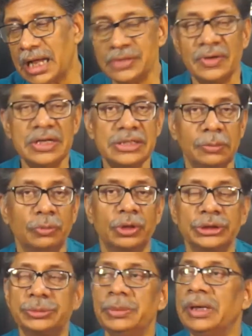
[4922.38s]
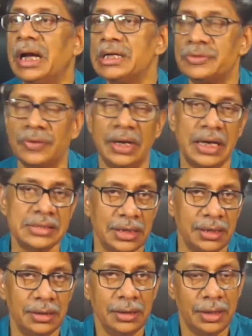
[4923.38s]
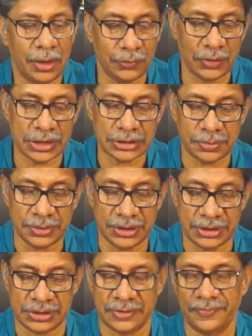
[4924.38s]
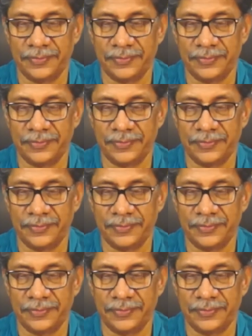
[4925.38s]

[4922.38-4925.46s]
as well as Jammu Kashmir, as well as Arunachal Pradesh.